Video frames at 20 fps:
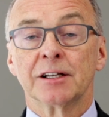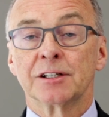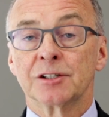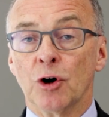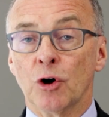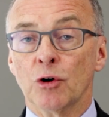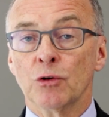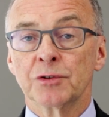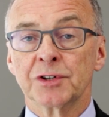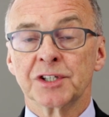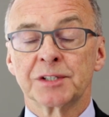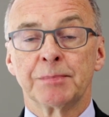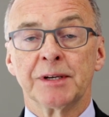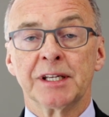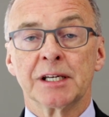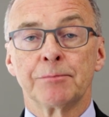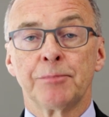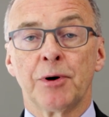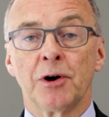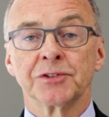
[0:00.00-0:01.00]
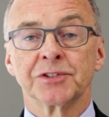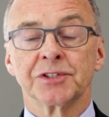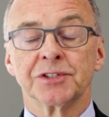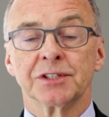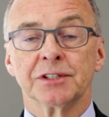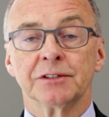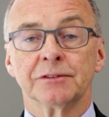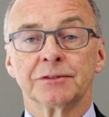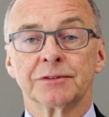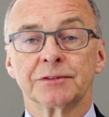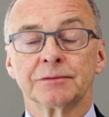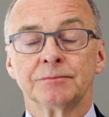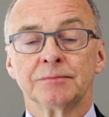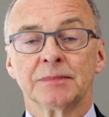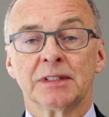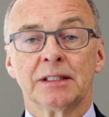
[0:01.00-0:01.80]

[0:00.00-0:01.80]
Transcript: Gold has been a positive,